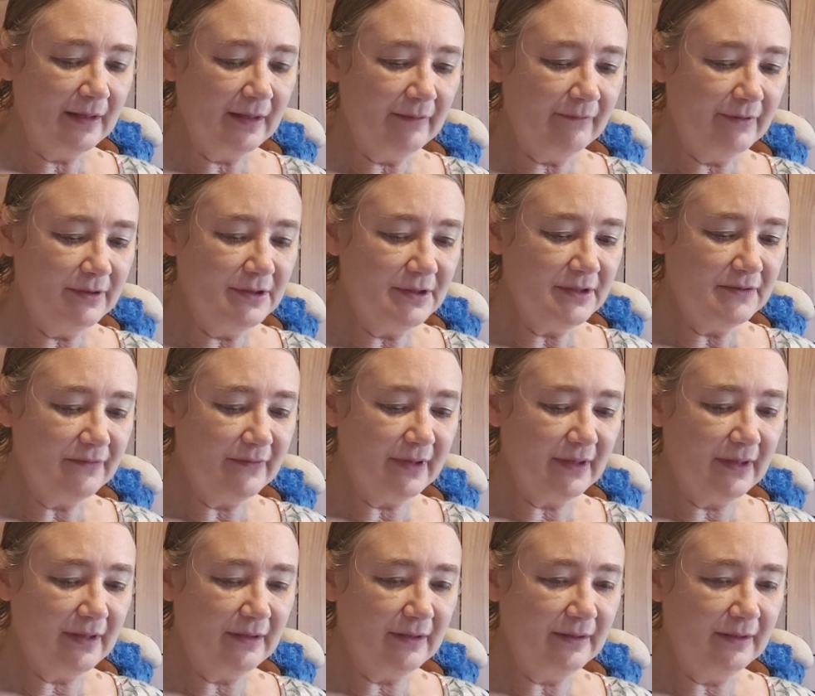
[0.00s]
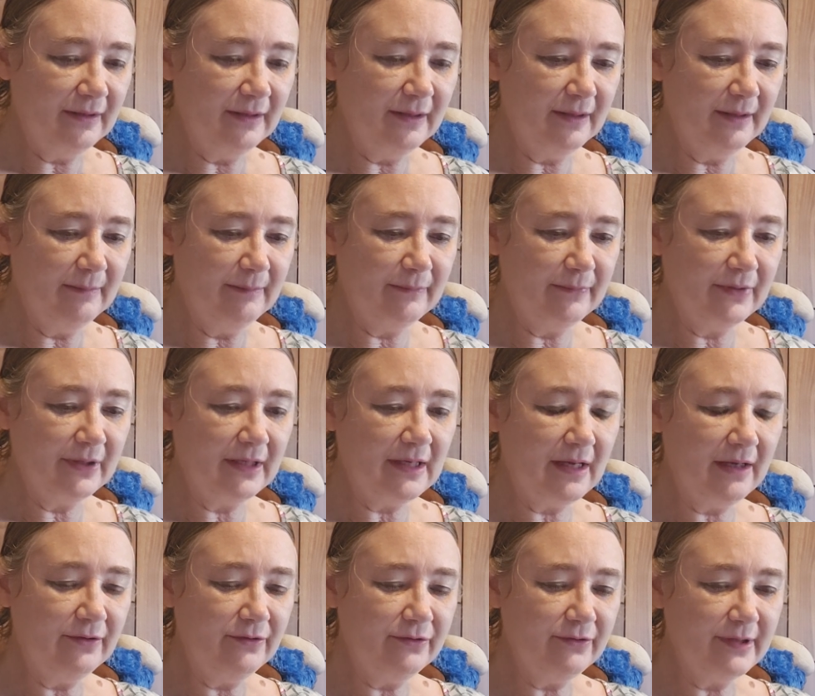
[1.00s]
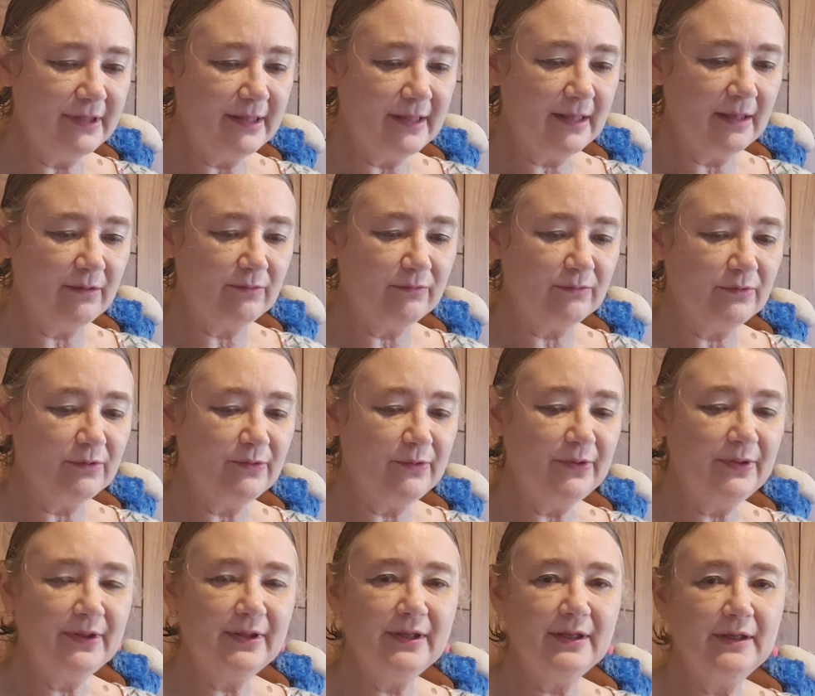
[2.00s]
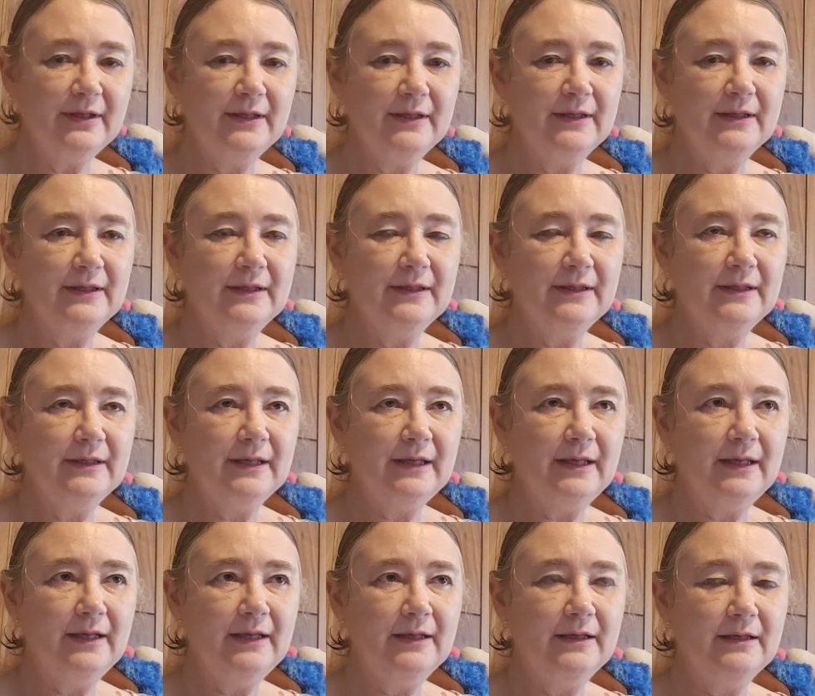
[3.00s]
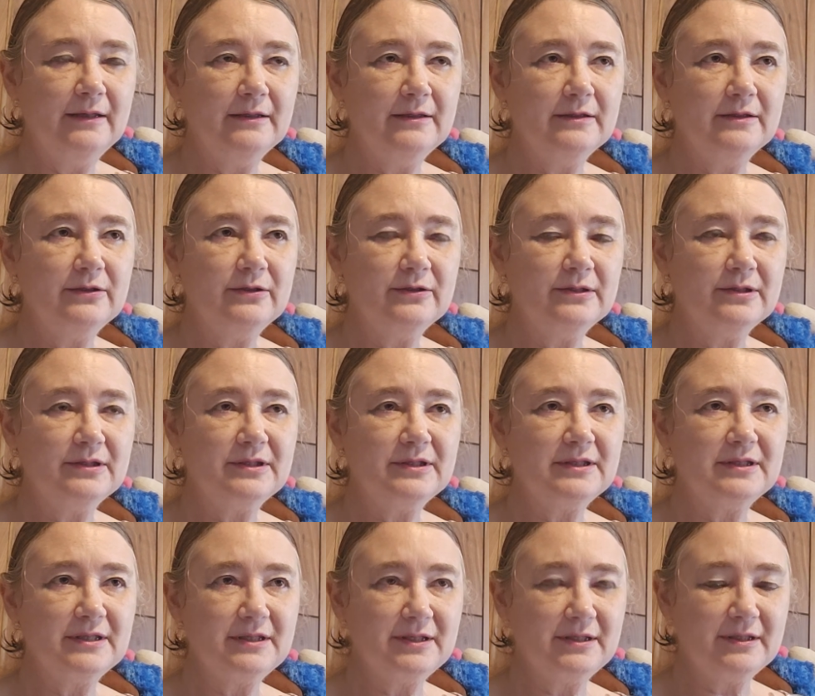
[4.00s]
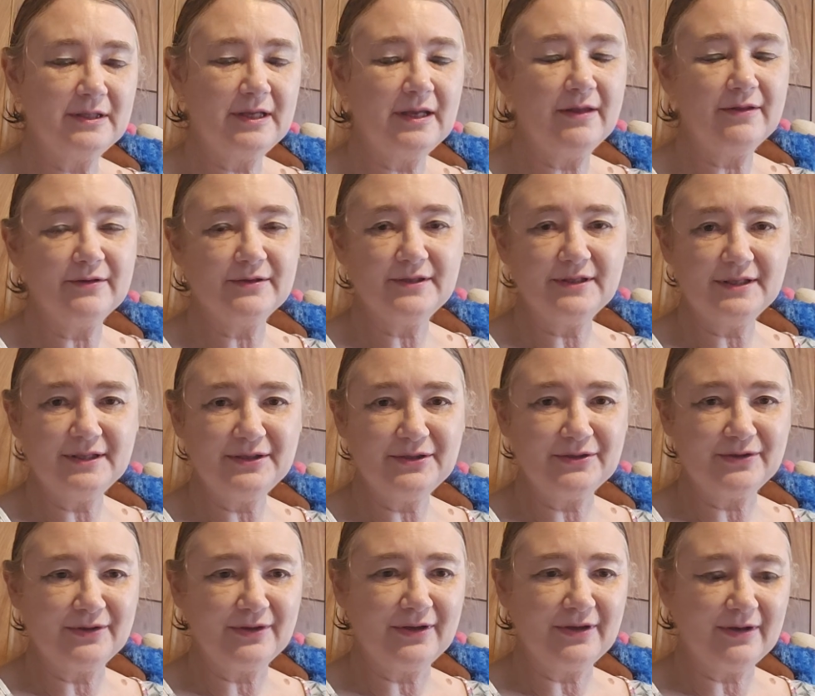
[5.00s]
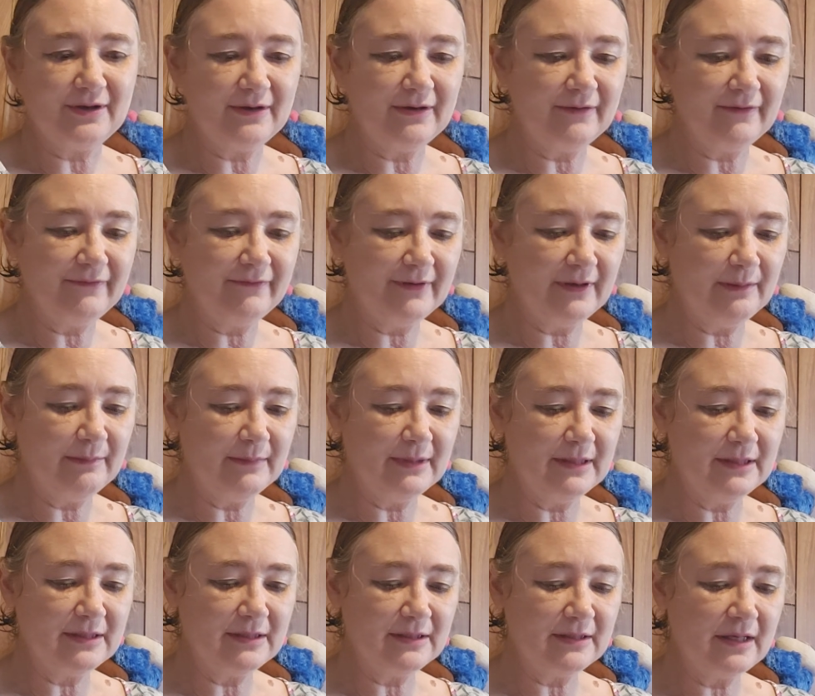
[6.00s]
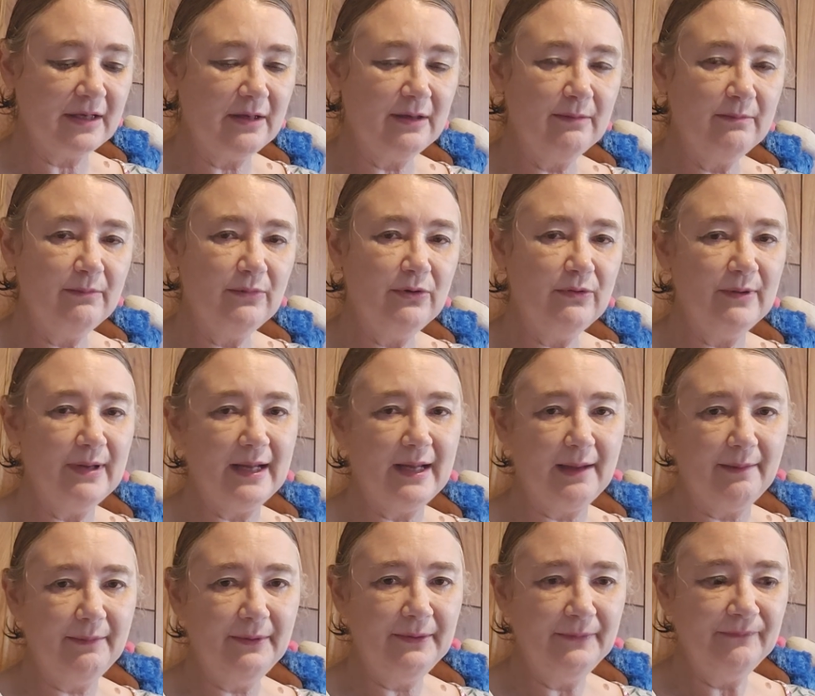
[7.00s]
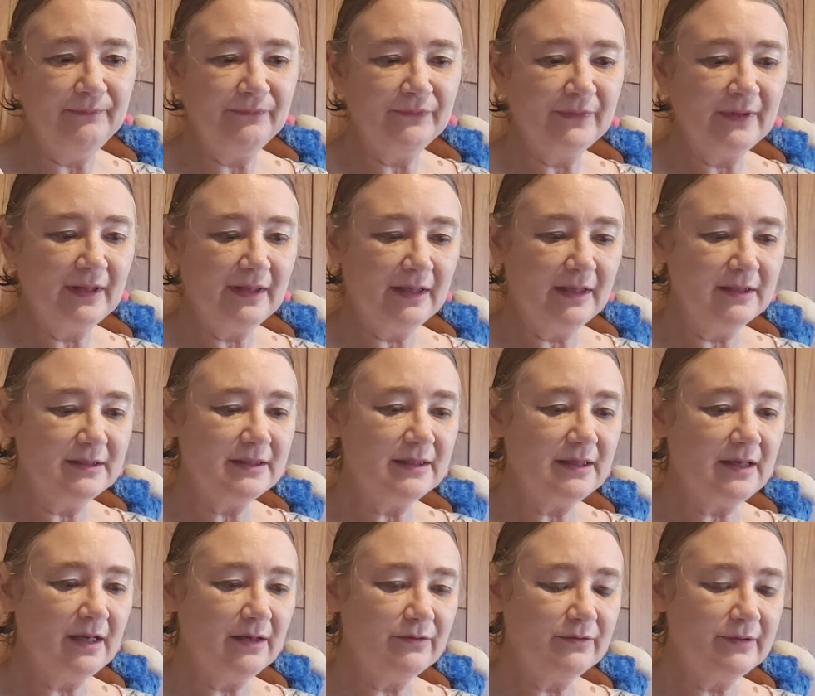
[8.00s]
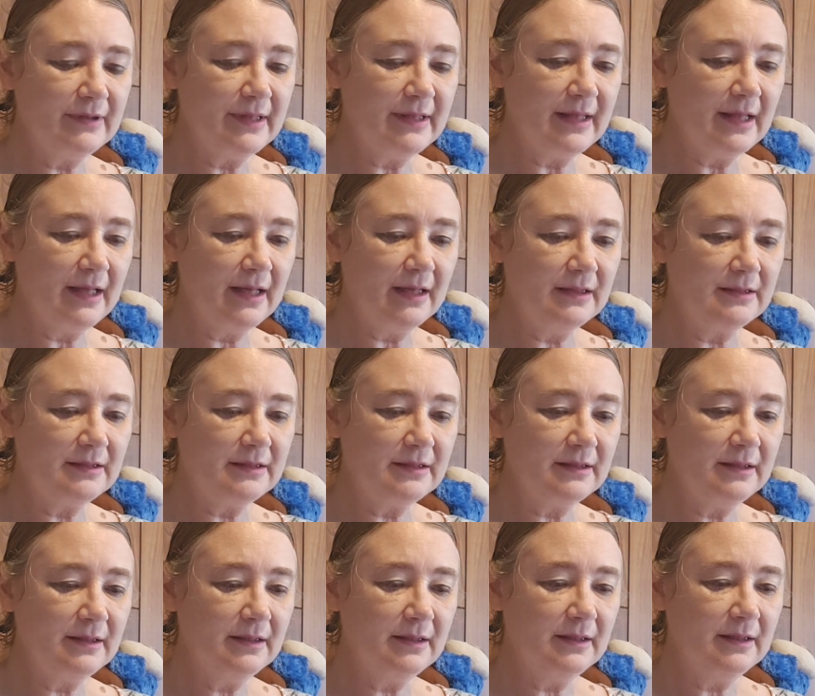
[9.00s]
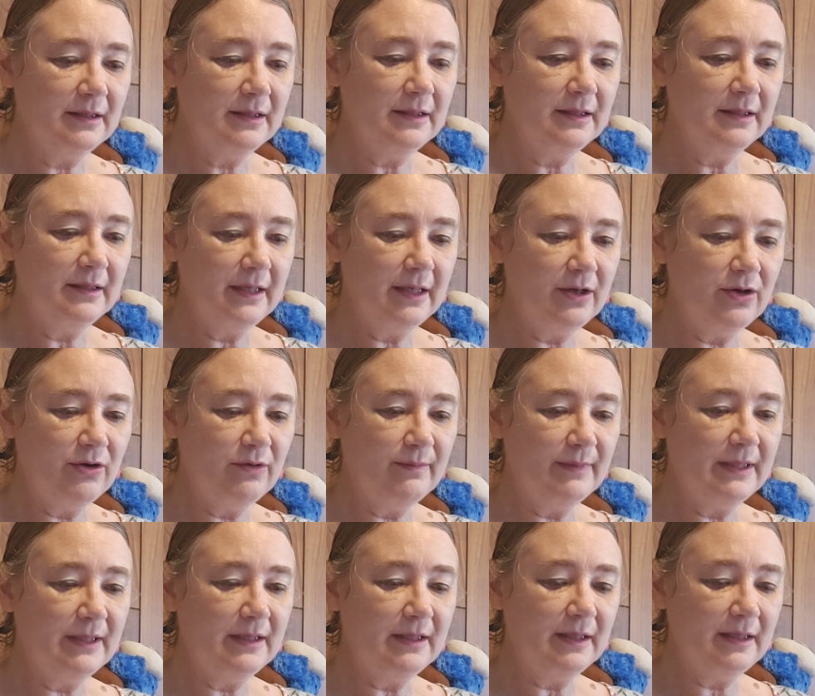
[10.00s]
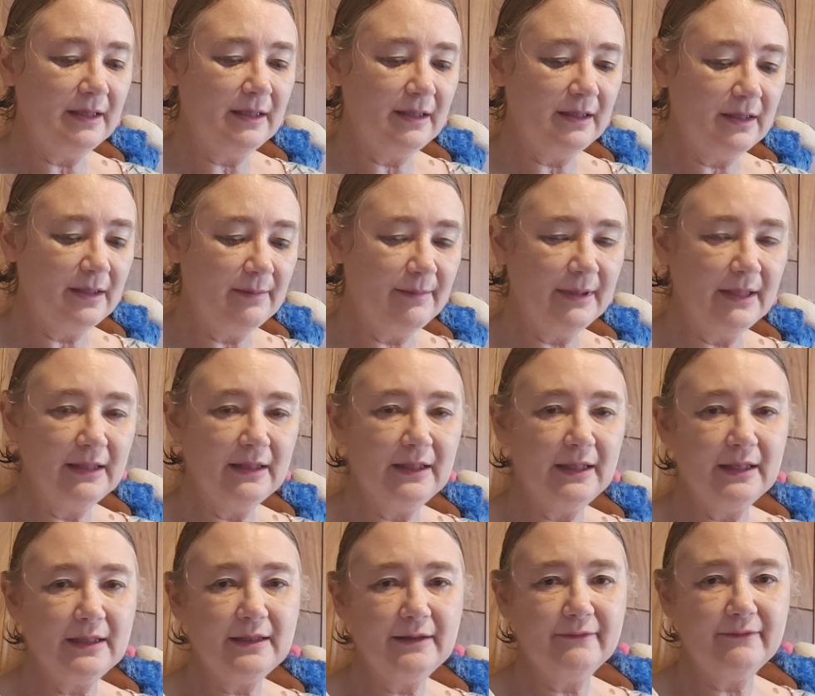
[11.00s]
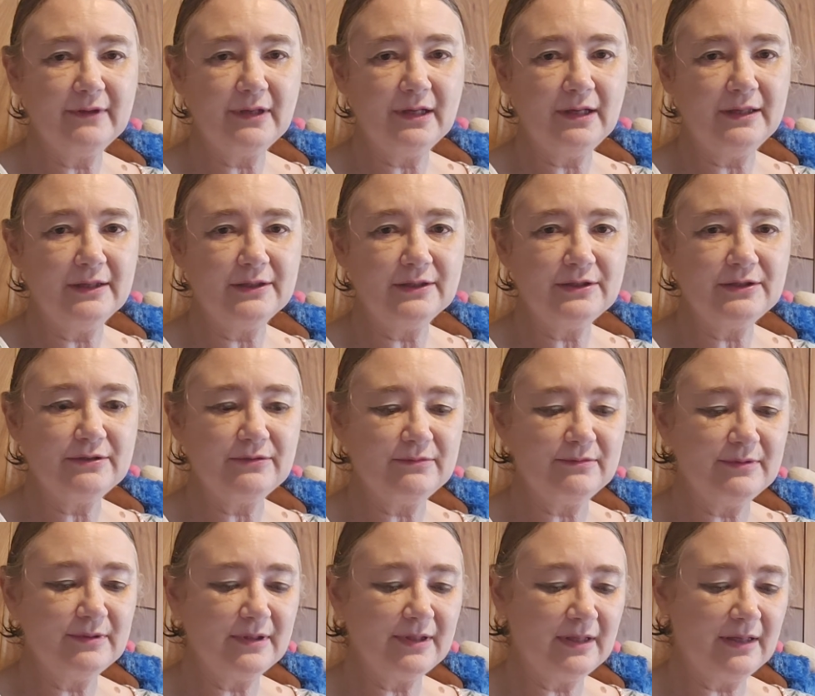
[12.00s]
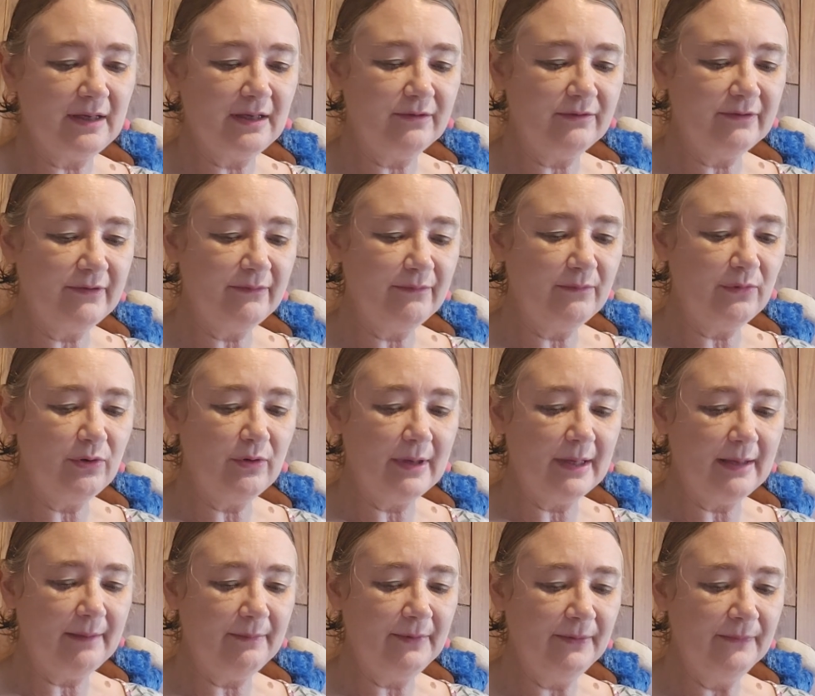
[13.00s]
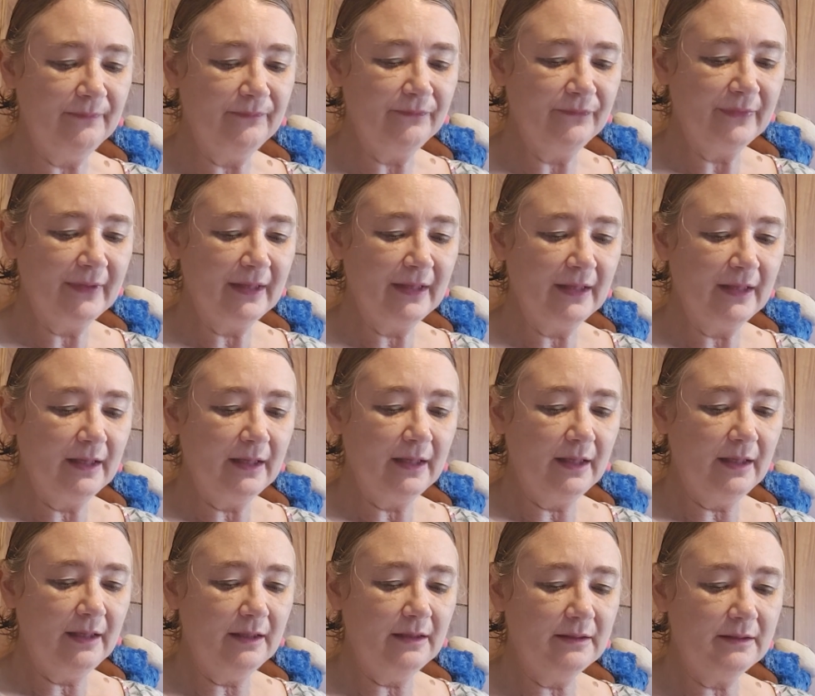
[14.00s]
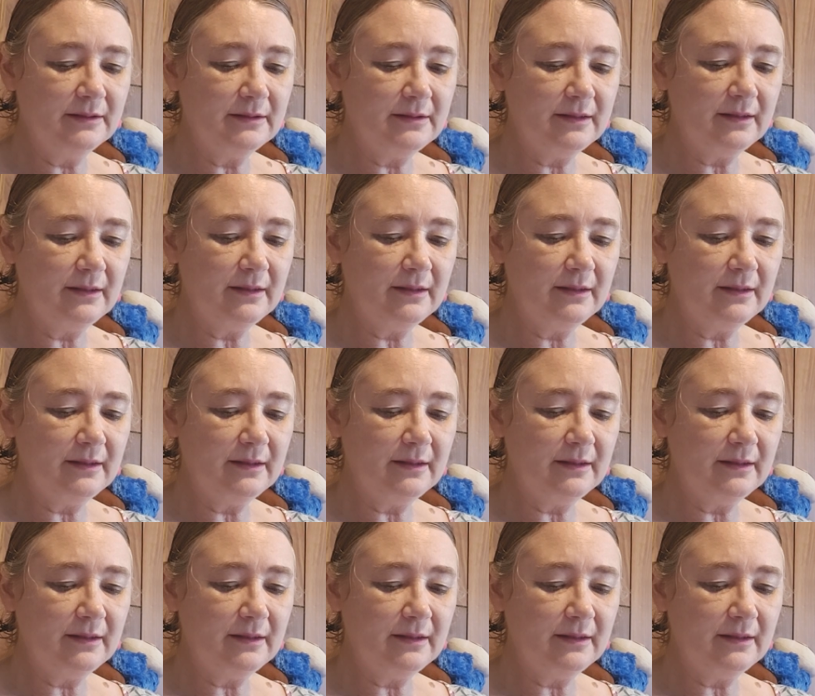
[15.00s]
First of all, the country that Ruth and the other sister-in-law are from is Moab. That's the country that Naomi and Elimelech have gone to, the country of Moab. And